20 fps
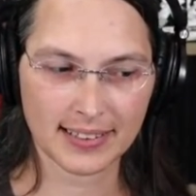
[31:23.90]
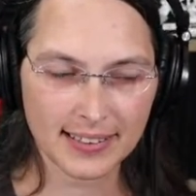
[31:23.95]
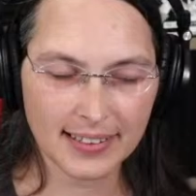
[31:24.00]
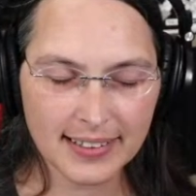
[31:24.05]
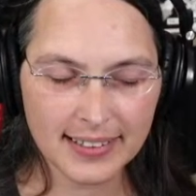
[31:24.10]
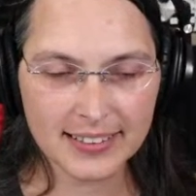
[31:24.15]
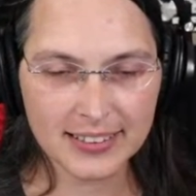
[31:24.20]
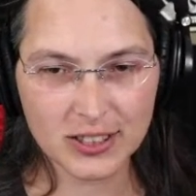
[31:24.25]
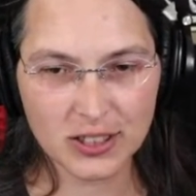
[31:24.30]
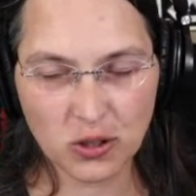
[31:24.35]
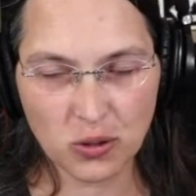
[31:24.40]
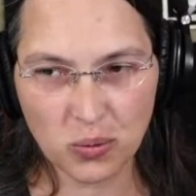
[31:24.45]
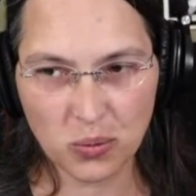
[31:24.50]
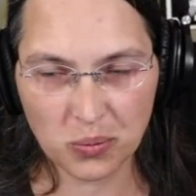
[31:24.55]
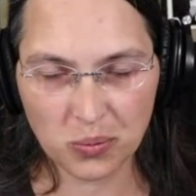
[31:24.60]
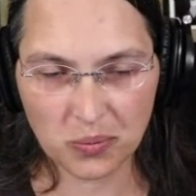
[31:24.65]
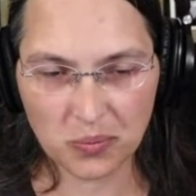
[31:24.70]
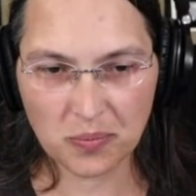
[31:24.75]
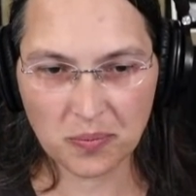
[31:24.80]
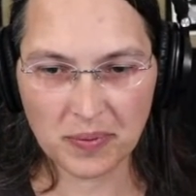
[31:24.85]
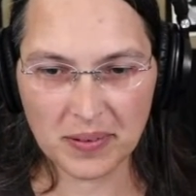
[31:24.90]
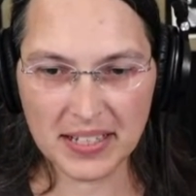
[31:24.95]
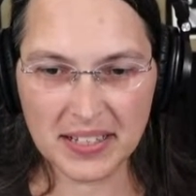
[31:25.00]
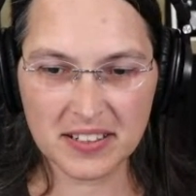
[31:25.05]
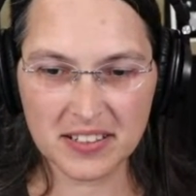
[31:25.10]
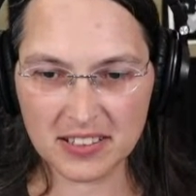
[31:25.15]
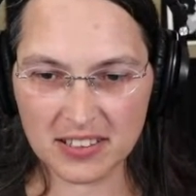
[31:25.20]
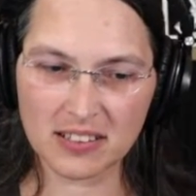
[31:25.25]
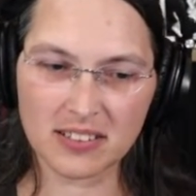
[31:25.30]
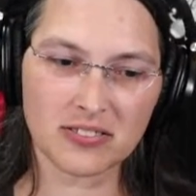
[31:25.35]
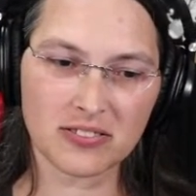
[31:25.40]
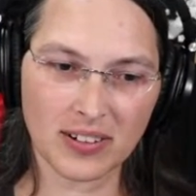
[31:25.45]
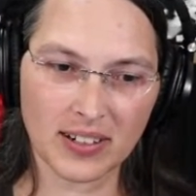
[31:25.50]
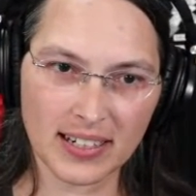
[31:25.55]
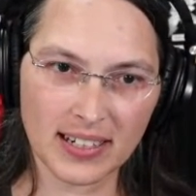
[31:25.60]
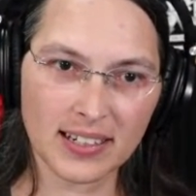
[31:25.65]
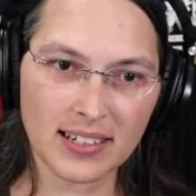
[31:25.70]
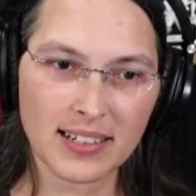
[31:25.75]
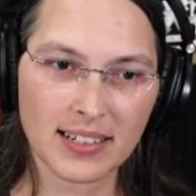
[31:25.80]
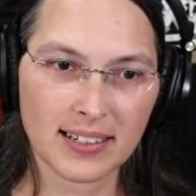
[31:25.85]
So in the
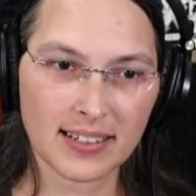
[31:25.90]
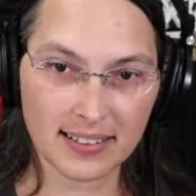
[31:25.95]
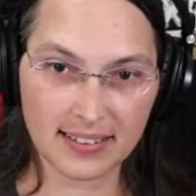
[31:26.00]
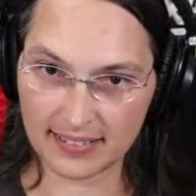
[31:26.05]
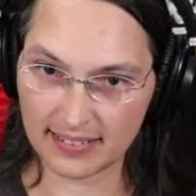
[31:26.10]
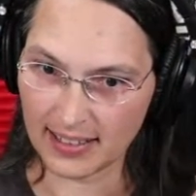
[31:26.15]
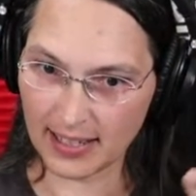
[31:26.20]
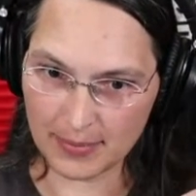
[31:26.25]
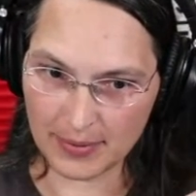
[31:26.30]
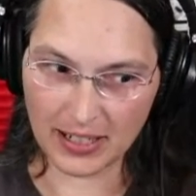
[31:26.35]
software, I mean,